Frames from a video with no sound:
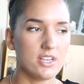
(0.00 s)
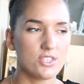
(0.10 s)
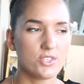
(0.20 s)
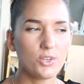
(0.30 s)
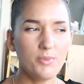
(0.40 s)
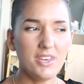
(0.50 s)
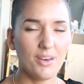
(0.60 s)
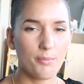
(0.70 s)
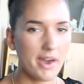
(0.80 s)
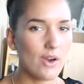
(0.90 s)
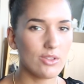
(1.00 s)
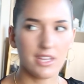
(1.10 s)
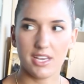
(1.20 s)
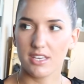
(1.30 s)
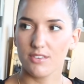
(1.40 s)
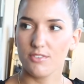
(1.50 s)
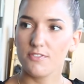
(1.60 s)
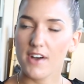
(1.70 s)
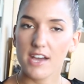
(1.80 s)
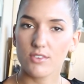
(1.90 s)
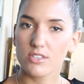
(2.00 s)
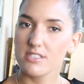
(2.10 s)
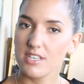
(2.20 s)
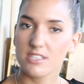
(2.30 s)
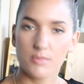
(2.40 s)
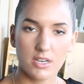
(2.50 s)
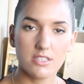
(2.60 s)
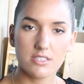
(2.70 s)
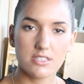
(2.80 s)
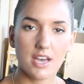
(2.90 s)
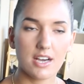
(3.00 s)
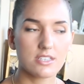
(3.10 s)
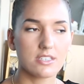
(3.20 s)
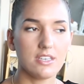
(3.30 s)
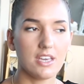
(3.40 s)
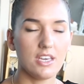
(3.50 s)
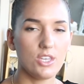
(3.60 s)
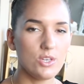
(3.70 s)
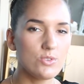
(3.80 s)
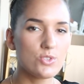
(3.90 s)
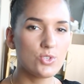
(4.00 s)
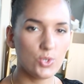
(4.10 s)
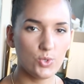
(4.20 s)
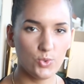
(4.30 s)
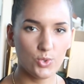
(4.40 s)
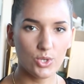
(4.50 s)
it took me about like 5 or 6 months to actually get used to